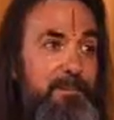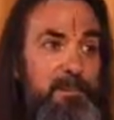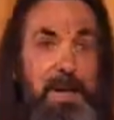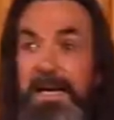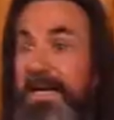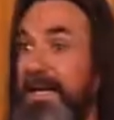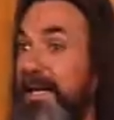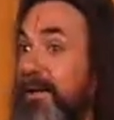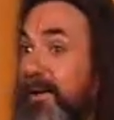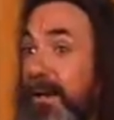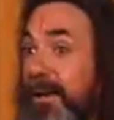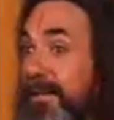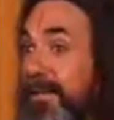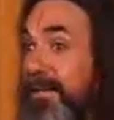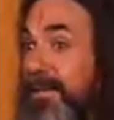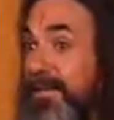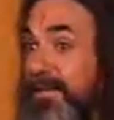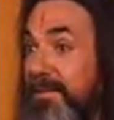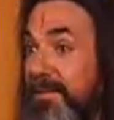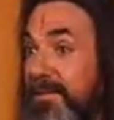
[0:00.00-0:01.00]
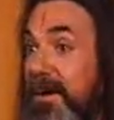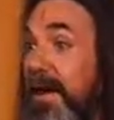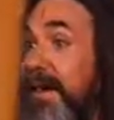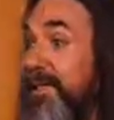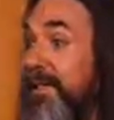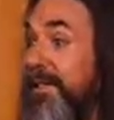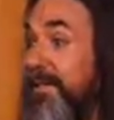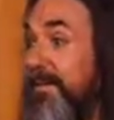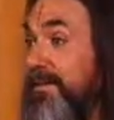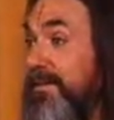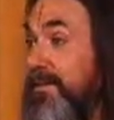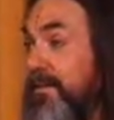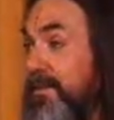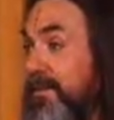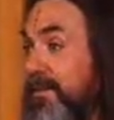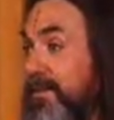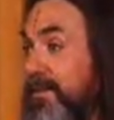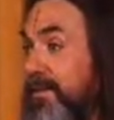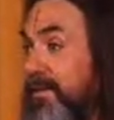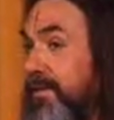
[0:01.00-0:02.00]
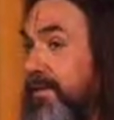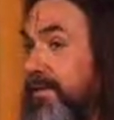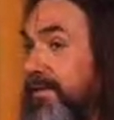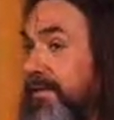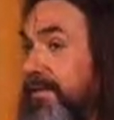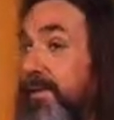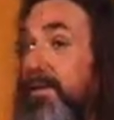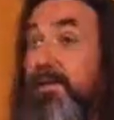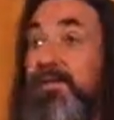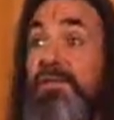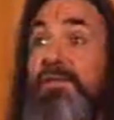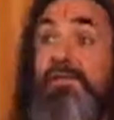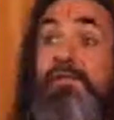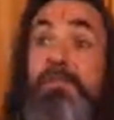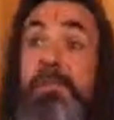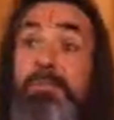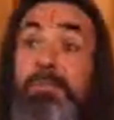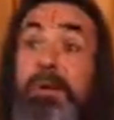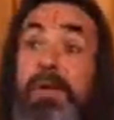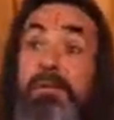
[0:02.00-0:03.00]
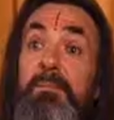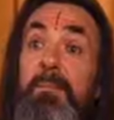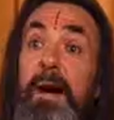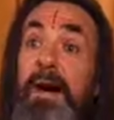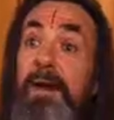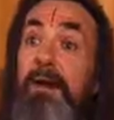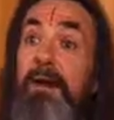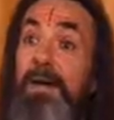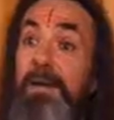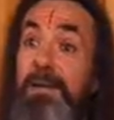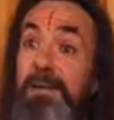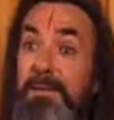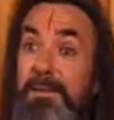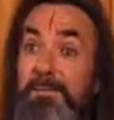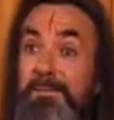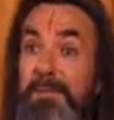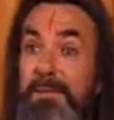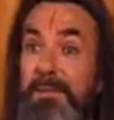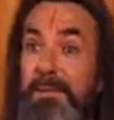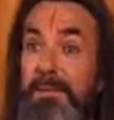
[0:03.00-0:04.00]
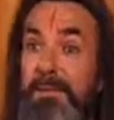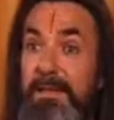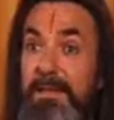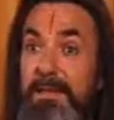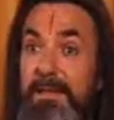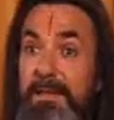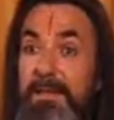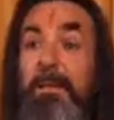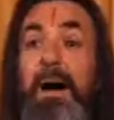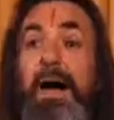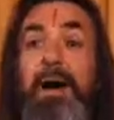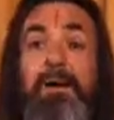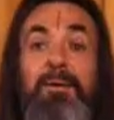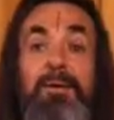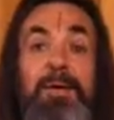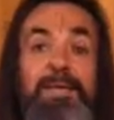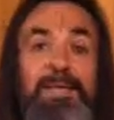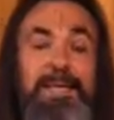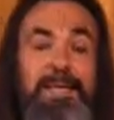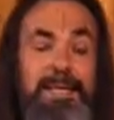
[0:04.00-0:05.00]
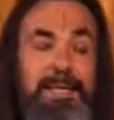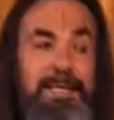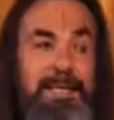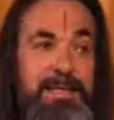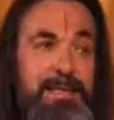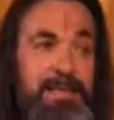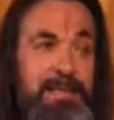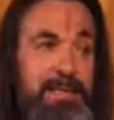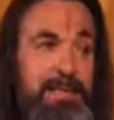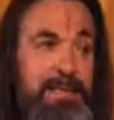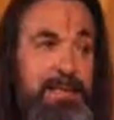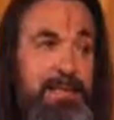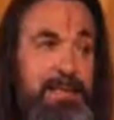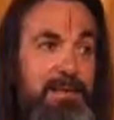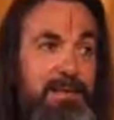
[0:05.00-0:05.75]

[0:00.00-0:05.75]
Many great writings, known as the Srimad Bhagavatam, the Bhagavad Gita,